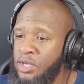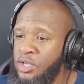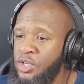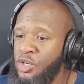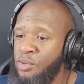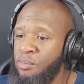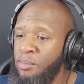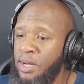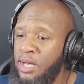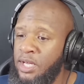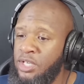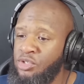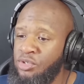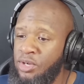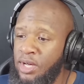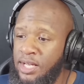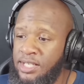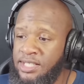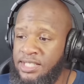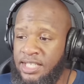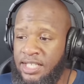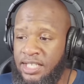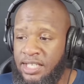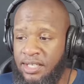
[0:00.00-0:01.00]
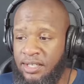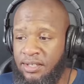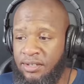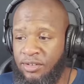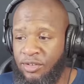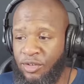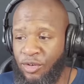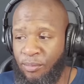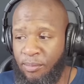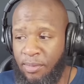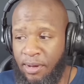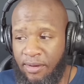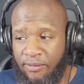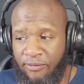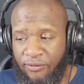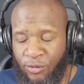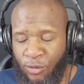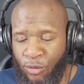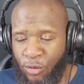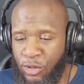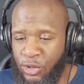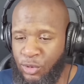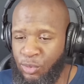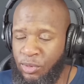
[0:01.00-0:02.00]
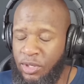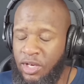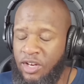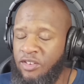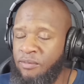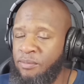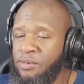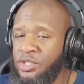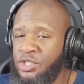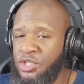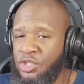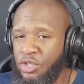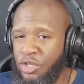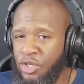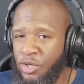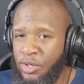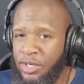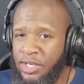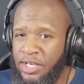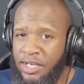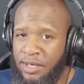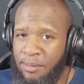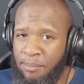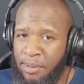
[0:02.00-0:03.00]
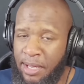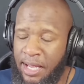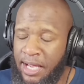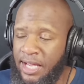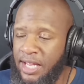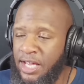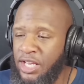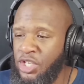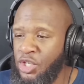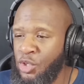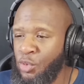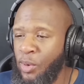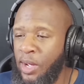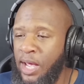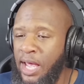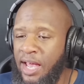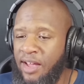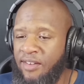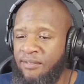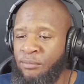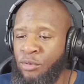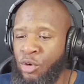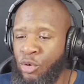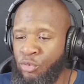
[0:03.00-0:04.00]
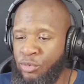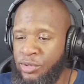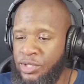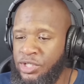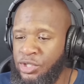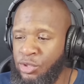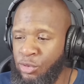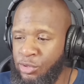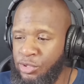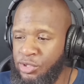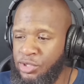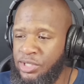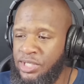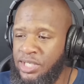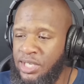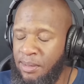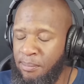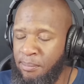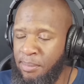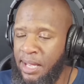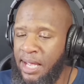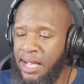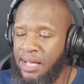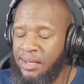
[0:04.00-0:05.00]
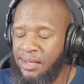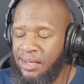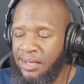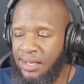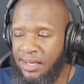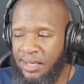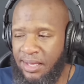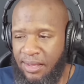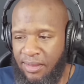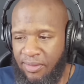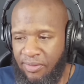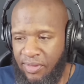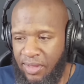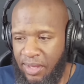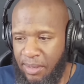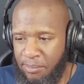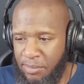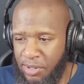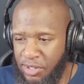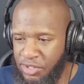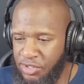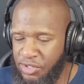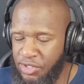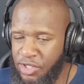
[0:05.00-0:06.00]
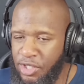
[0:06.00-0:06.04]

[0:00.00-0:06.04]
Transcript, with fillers: You might try to take it, you know, by force, whatever, but you're going to get it back, and you will have more resources to get it back than Mr.